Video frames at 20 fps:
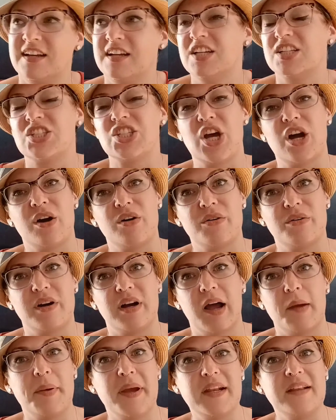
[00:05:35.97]
So
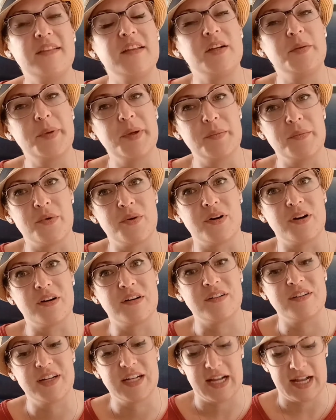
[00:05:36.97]
I paid a little bit
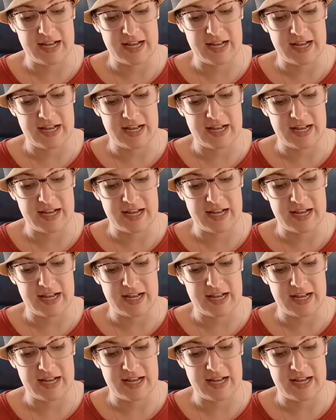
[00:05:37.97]
more.